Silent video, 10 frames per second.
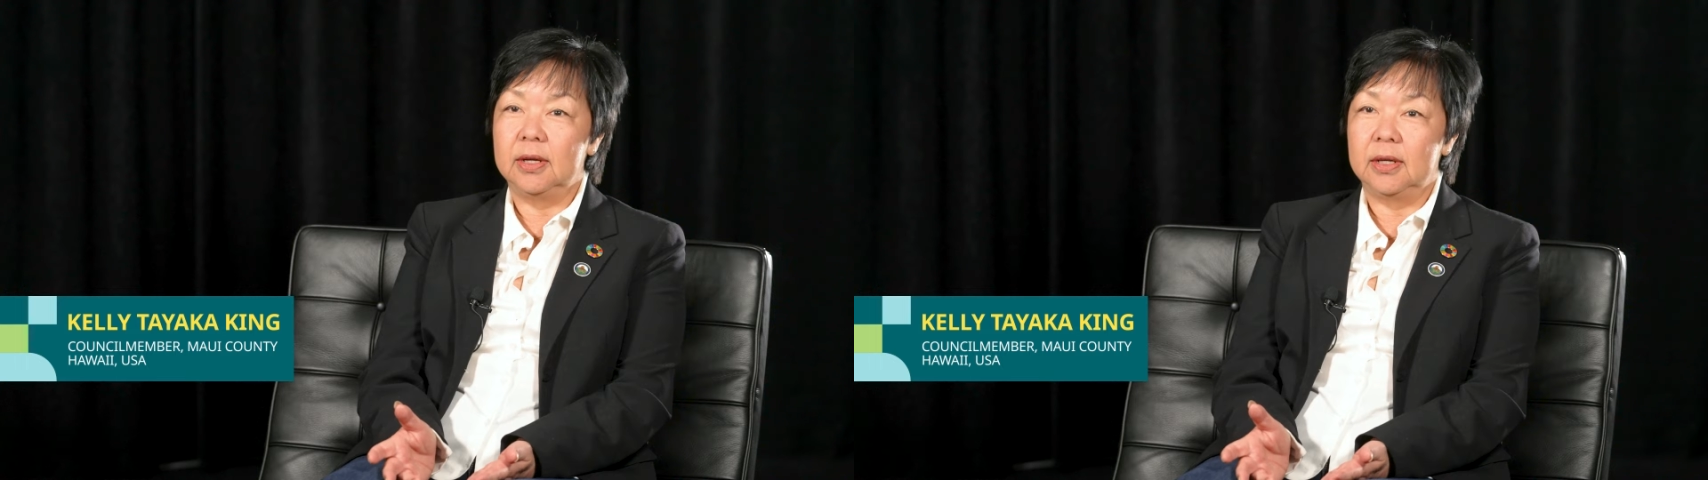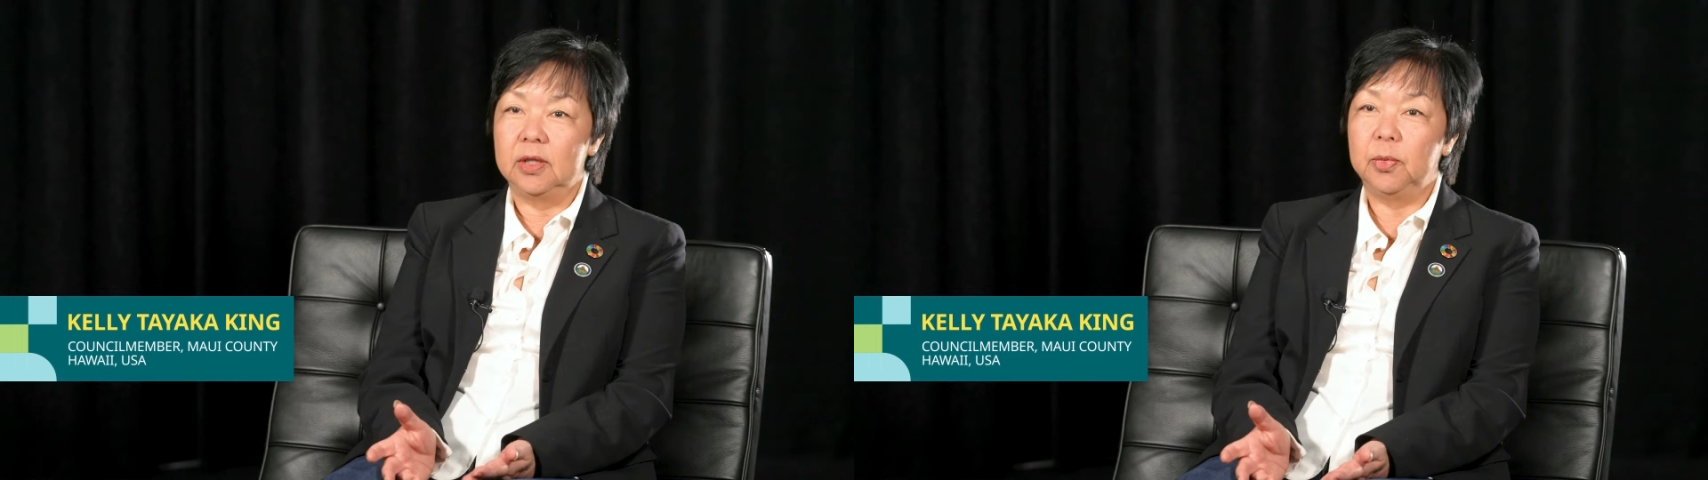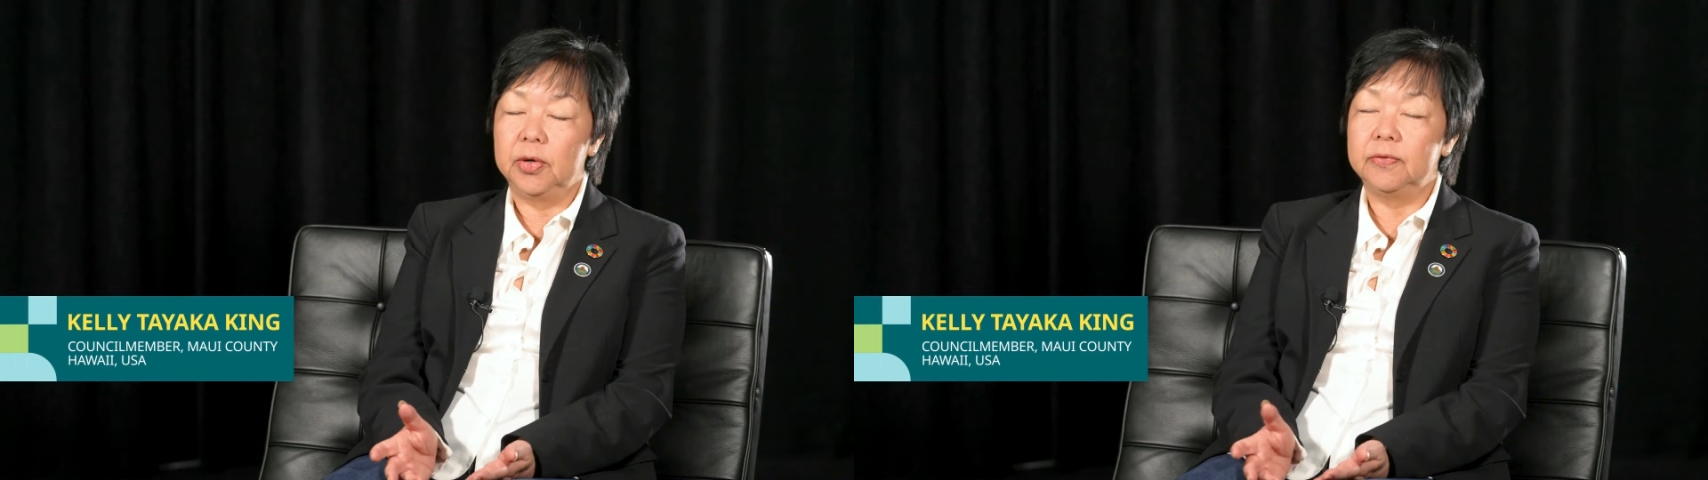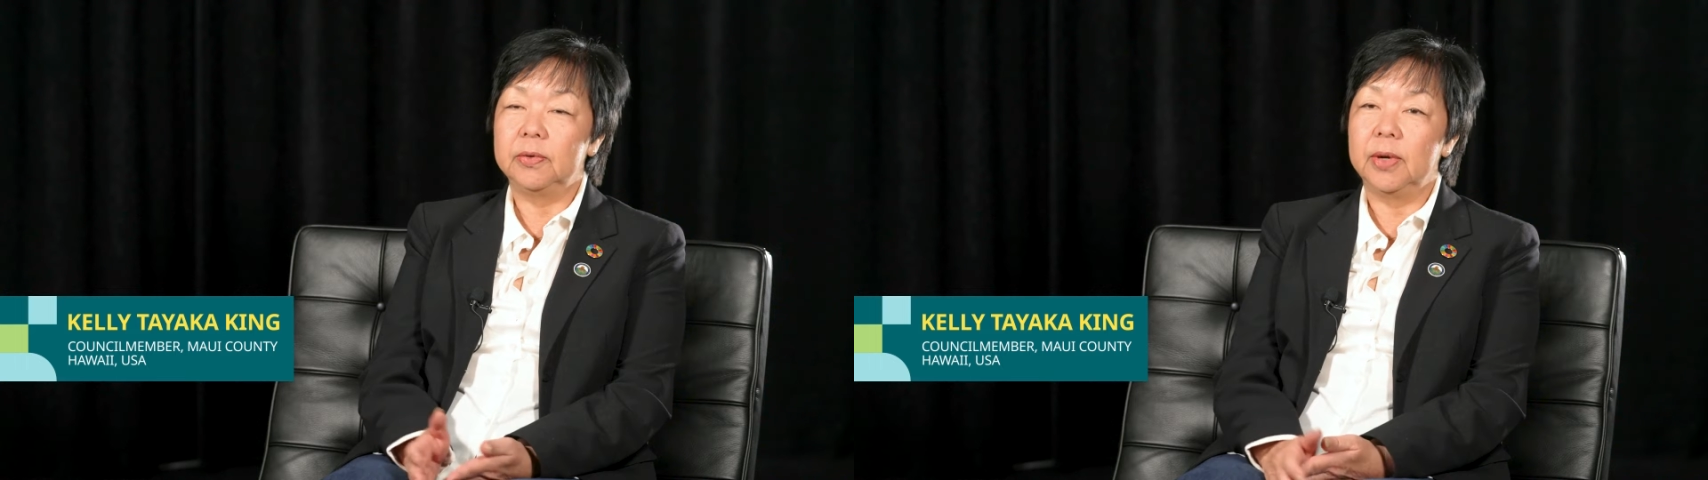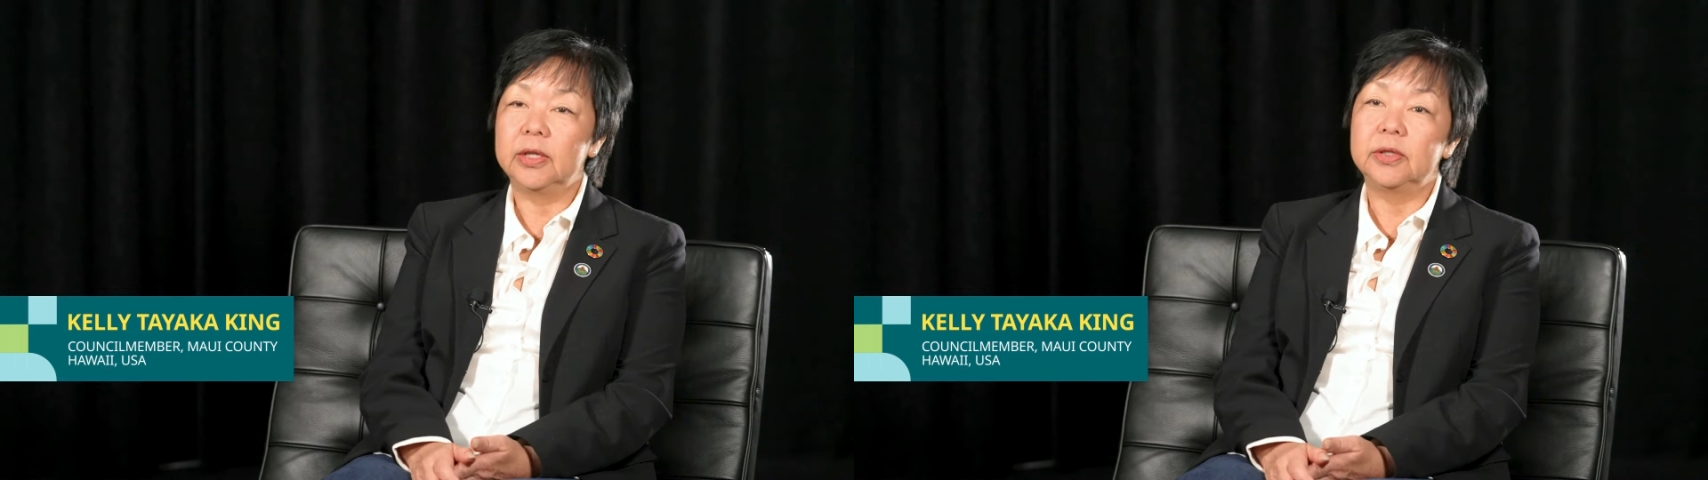on the board of
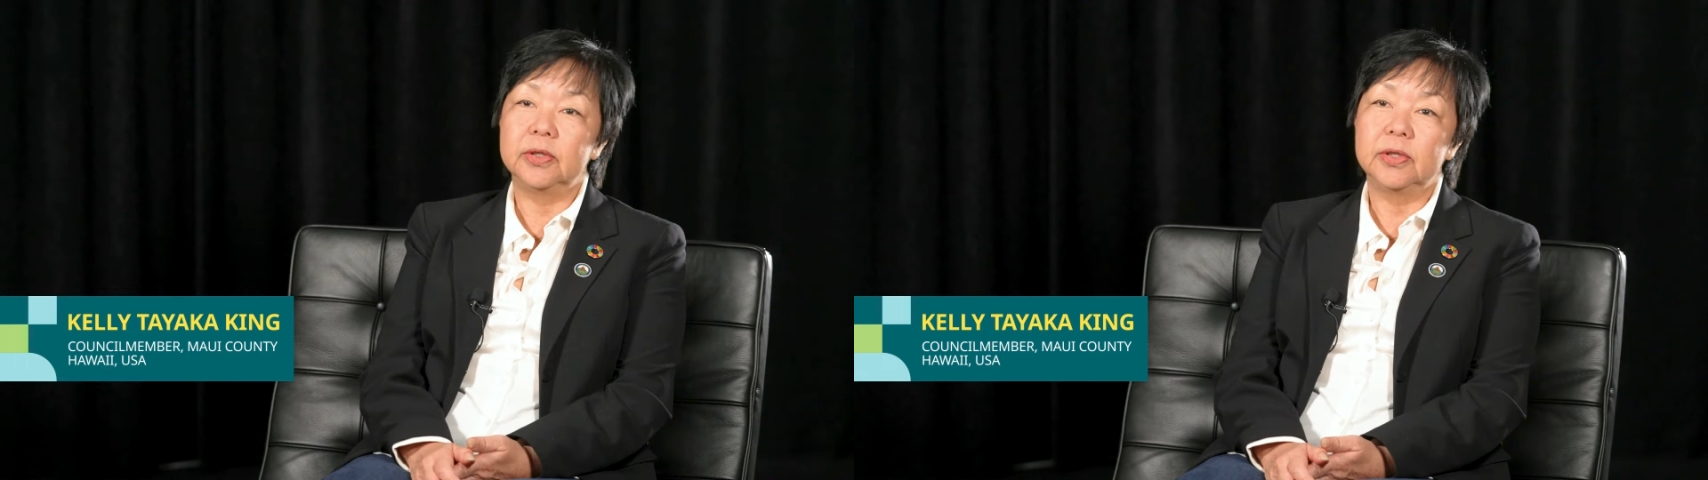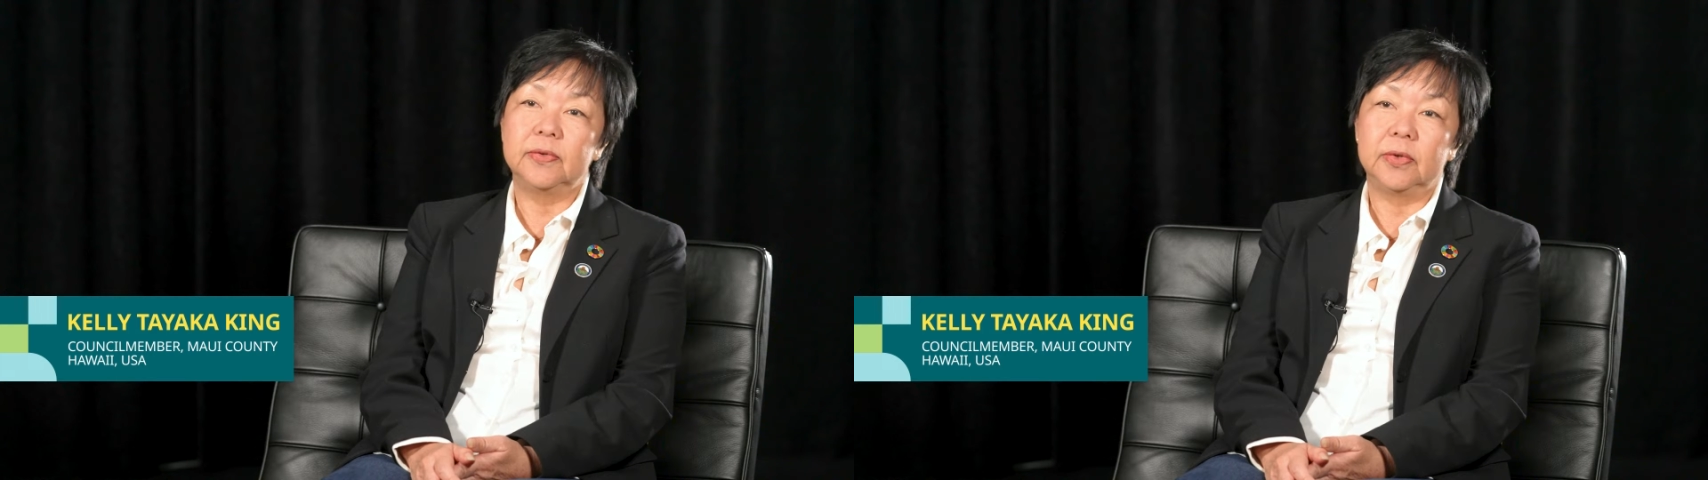directors